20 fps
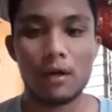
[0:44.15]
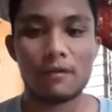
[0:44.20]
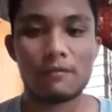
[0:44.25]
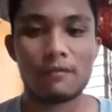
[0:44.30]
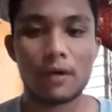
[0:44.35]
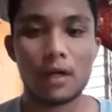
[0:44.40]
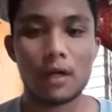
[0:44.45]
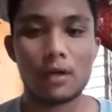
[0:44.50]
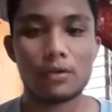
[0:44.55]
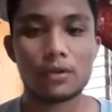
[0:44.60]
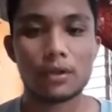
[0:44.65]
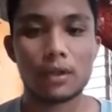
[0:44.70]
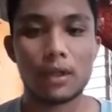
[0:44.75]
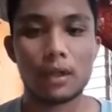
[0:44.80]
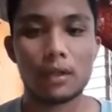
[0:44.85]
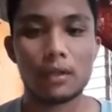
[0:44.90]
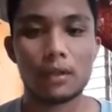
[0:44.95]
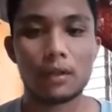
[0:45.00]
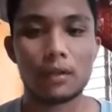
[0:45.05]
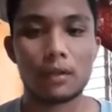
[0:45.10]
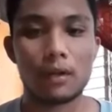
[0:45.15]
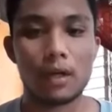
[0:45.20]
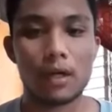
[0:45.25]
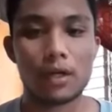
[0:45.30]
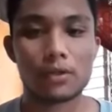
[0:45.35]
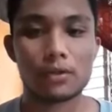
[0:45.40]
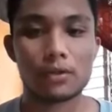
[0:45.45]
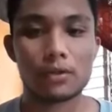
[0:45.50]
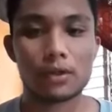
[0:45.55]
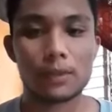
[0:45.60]
phylogenetic
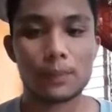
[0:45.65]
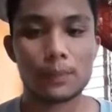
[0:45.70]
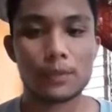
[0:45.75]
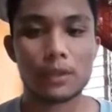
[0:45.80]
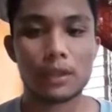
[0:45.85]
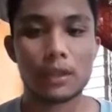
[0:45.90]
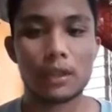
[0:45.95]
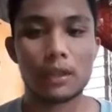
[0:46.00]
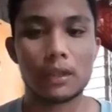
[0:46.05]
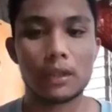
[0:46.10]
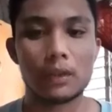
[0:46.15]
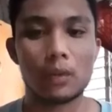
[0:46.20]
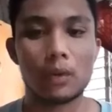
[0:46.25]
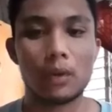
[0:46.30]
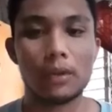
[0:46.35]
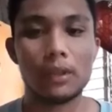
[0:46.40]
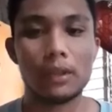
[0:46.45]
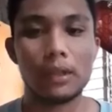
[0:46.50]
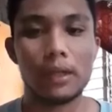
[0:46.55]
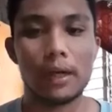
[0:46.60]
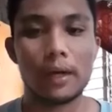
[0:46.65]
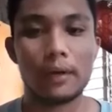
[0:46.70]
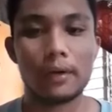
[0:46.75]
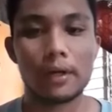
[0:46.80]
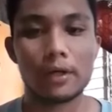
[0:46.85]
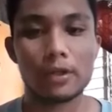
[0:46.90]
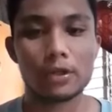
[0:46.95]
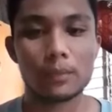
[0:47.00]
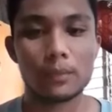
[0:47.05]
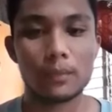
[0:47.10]
relationships and orderly
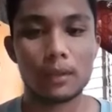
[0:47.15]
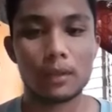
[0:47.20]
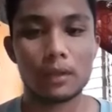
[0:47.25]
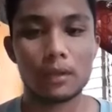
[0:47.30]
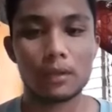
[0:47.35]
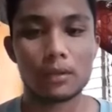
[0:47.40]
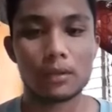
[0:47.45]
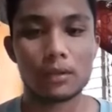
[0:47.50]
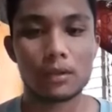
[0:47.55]
arrangement,